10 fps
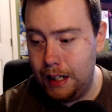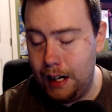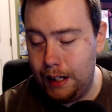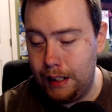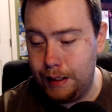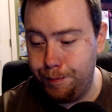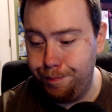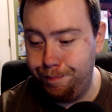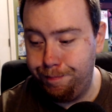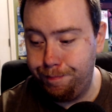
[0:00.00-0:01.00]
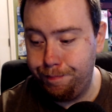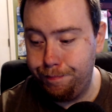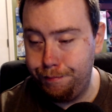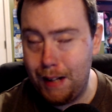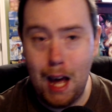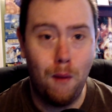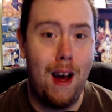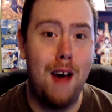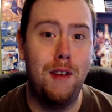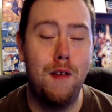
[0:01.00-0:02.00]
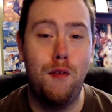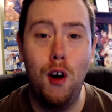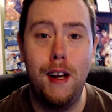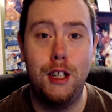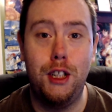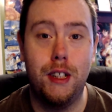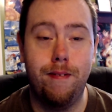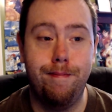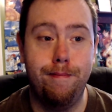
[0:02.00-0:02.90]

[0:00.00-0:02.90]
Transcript: I don't have any footage,